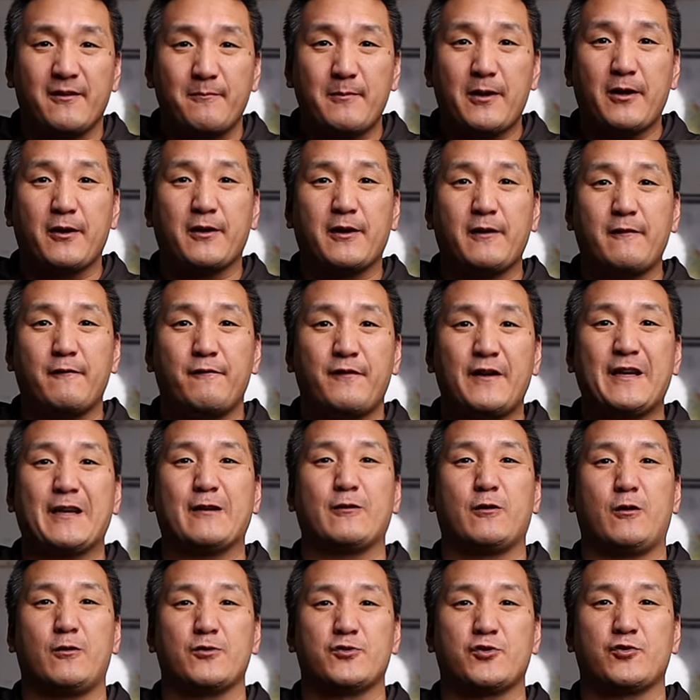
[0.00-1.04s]
American
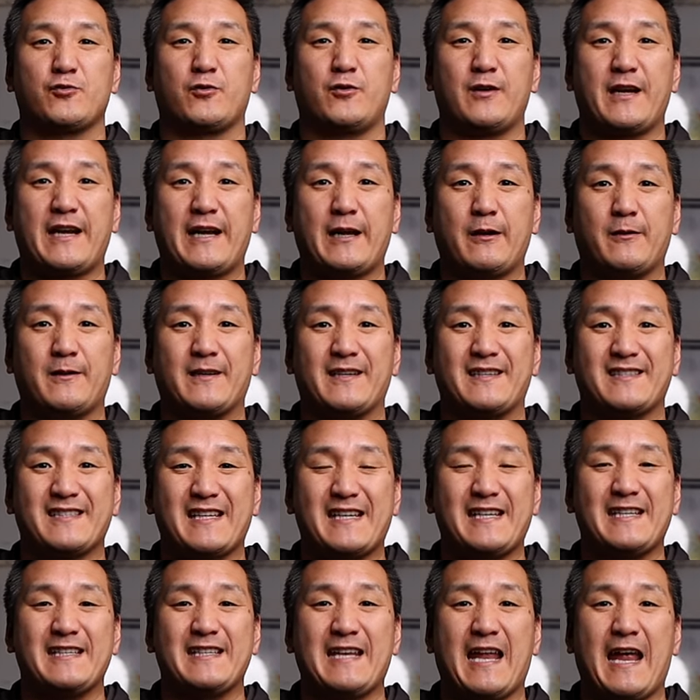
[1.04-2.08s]
Viticultural Areas, in